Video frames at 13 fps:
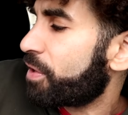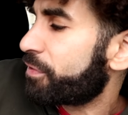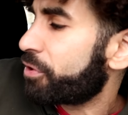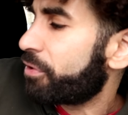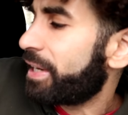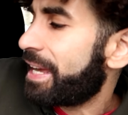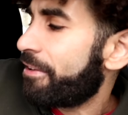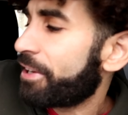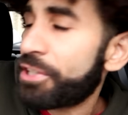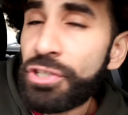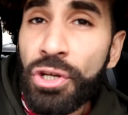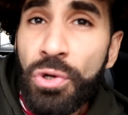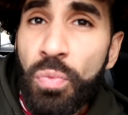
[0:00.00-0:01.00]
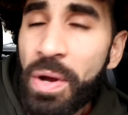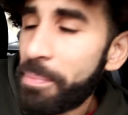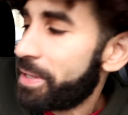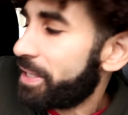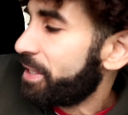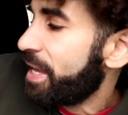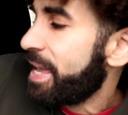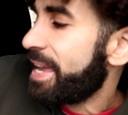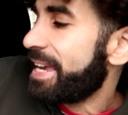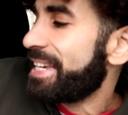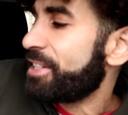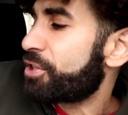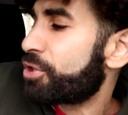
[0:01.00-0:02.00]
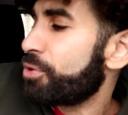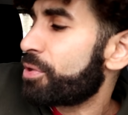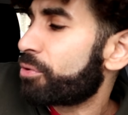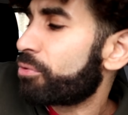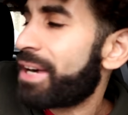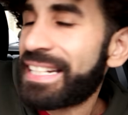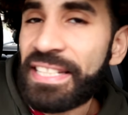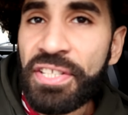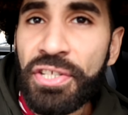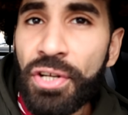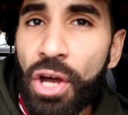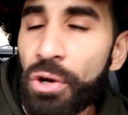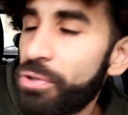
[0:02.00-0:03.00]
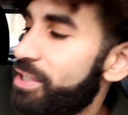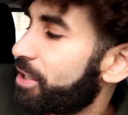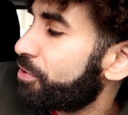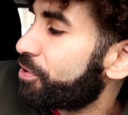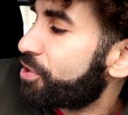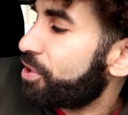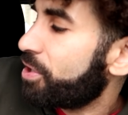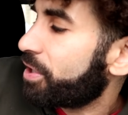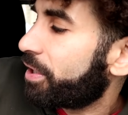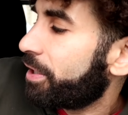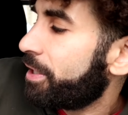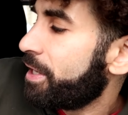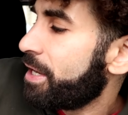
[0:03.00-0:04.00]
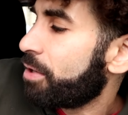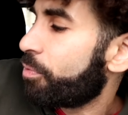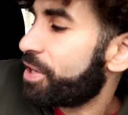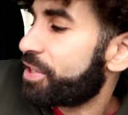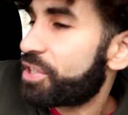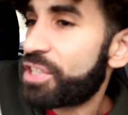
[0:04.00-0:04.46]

after allowing two women into the Radisson Hotel saga where the